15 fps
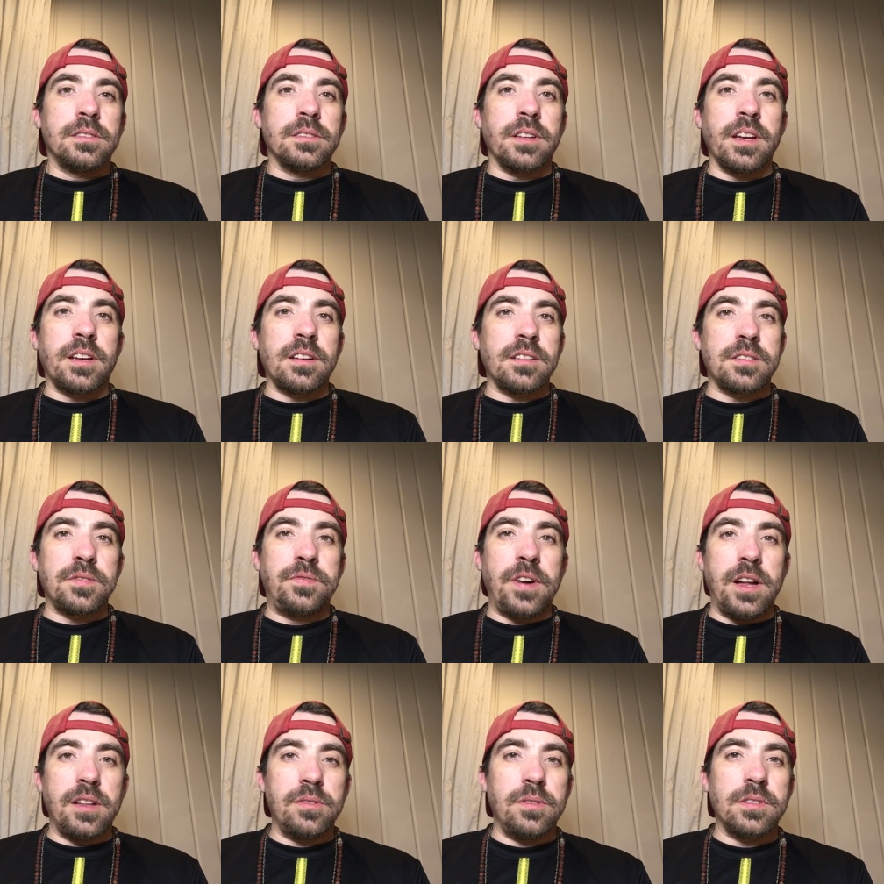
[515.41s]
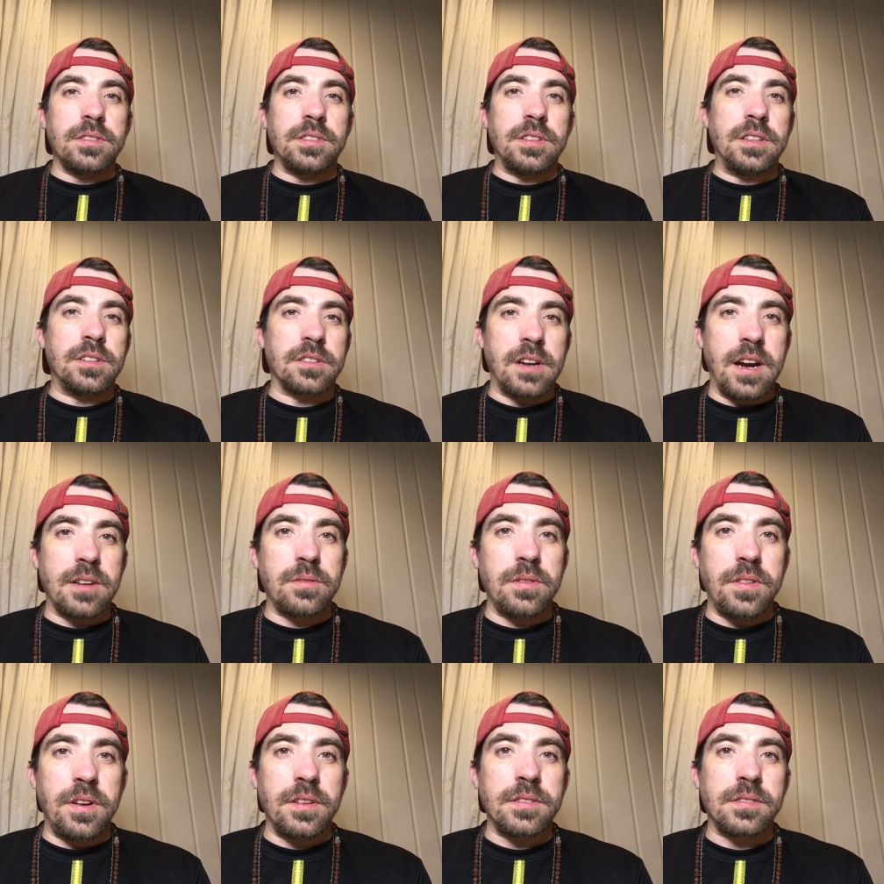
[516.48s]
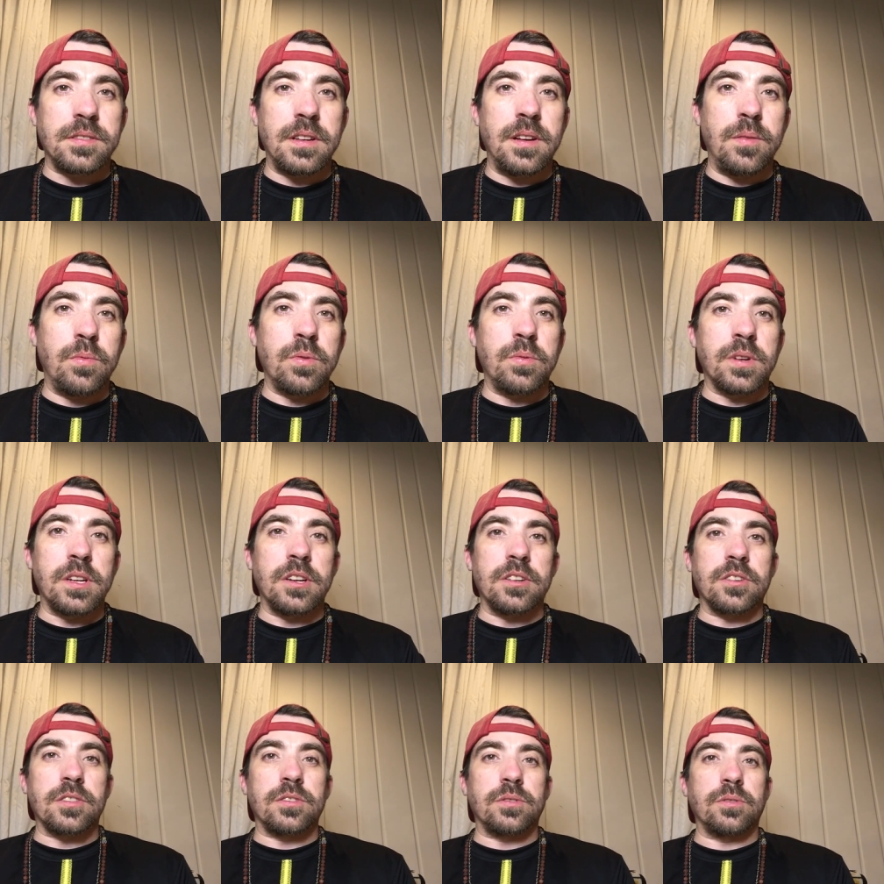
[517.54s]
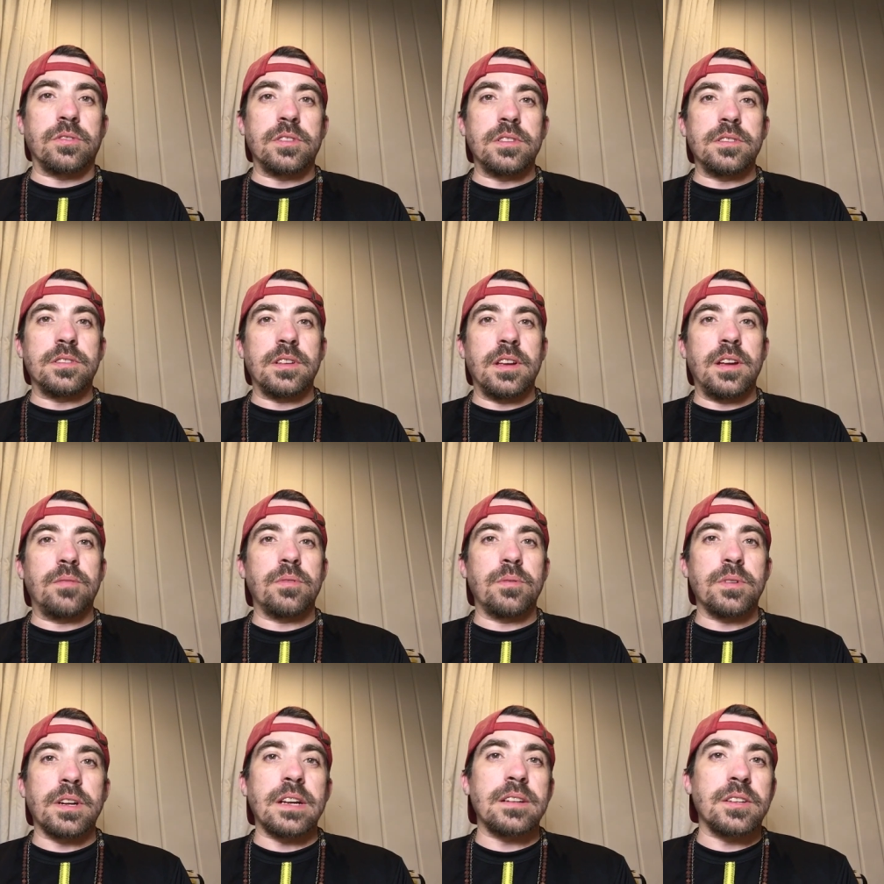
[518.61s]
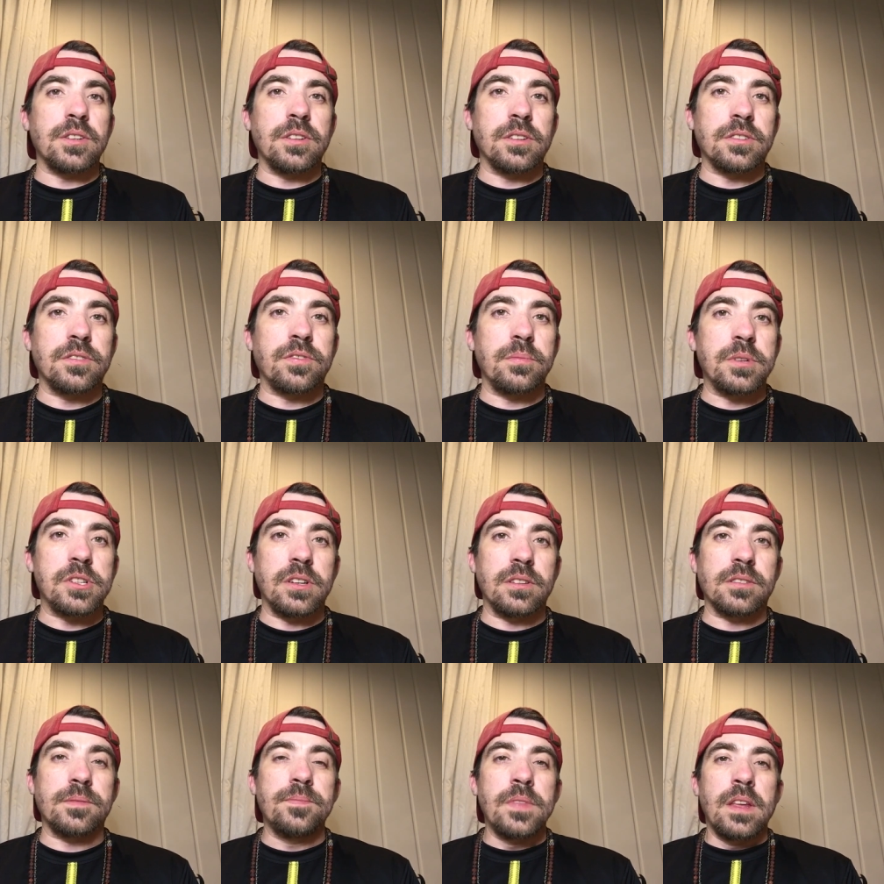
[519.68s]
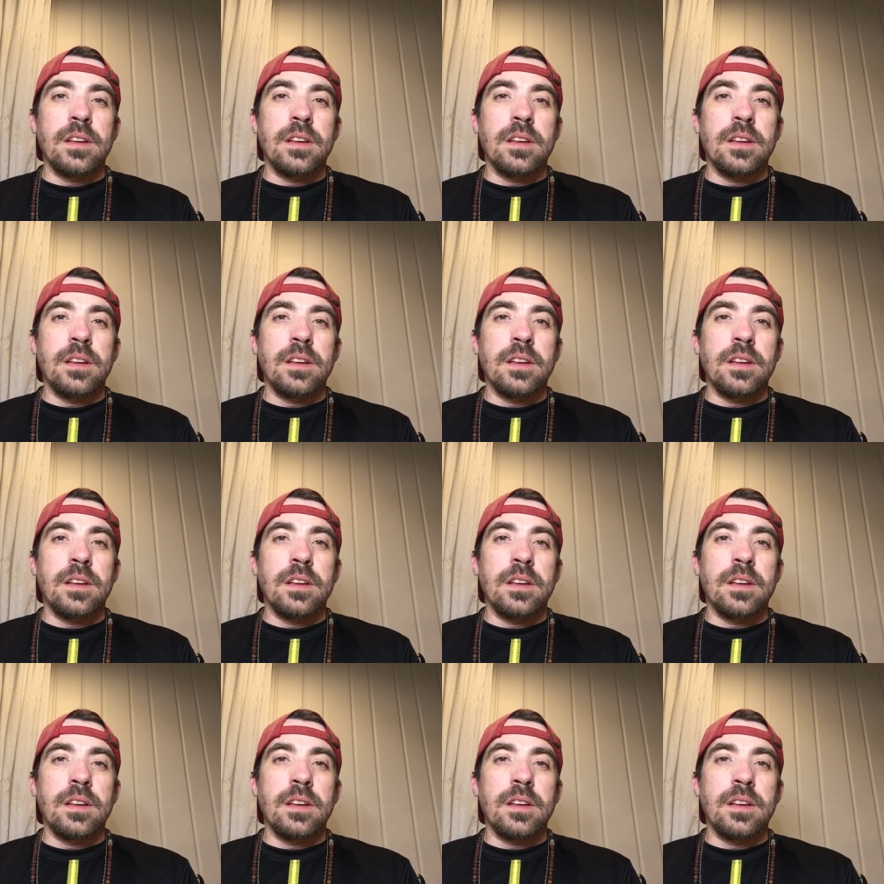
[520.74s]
like us, follow us, interact with us. We want to hear your stories and we want to continue to learn from each other.